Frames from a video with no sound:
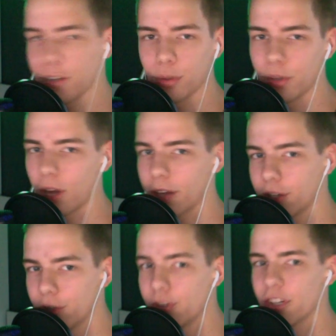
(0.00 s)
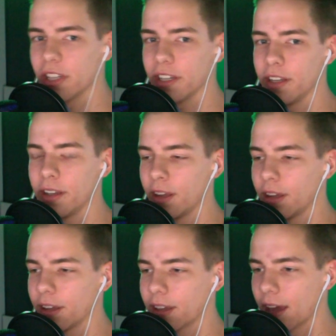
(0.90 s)
not usually
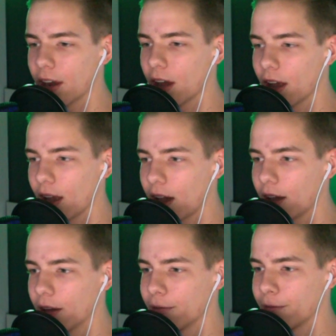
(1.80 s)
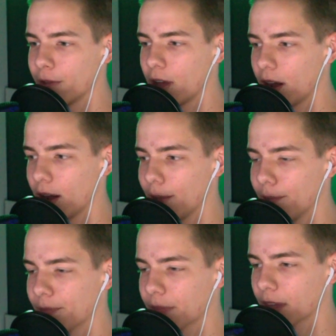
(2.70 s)
get a lot of
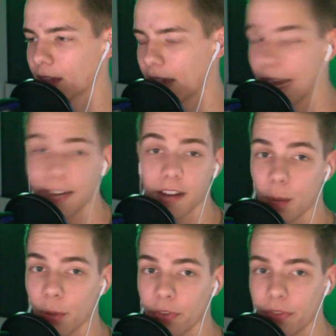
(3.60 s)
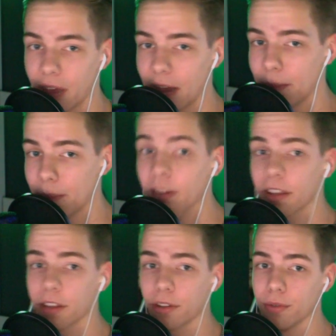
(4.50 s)
hate comments. I
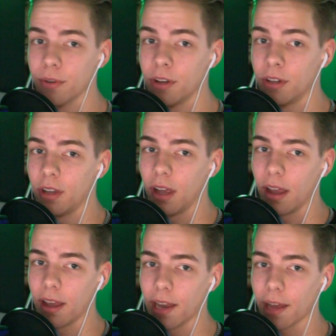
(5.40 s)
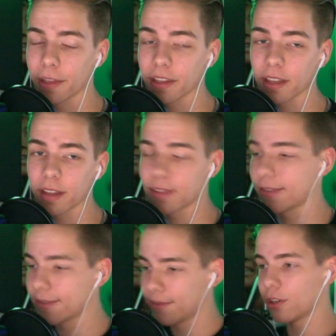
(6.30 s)
barely do. And I think that,
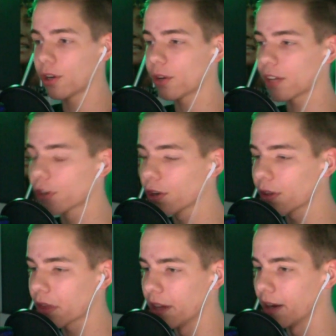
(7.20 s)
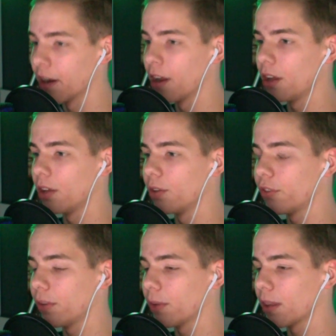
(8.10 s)
you know, that's a good thing.
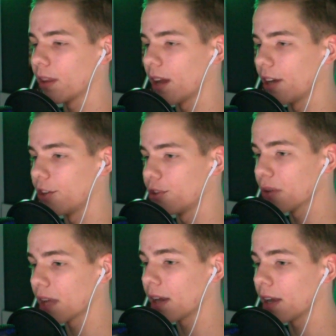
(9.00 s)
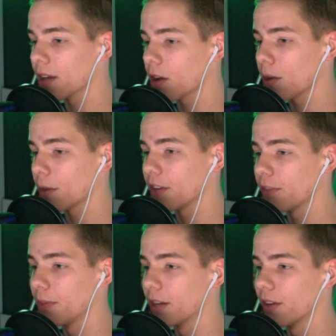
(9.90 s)
Usually when I do get a hate comment, it's
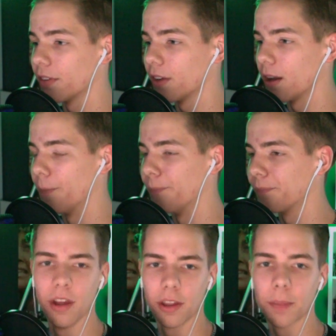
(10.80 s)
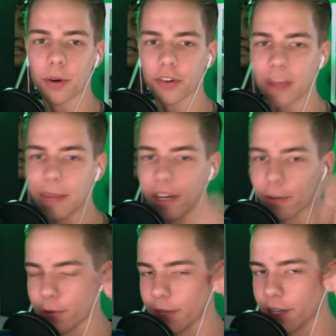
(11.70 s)
because the person I'm
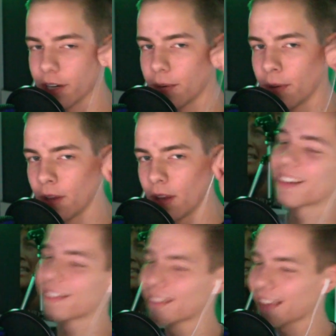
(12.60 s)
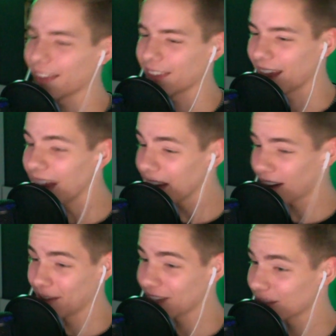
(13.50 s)
interviewing, you know, got this hate
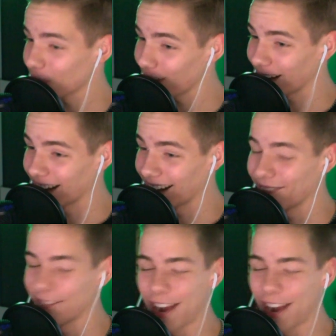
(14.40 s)
comment this morning, and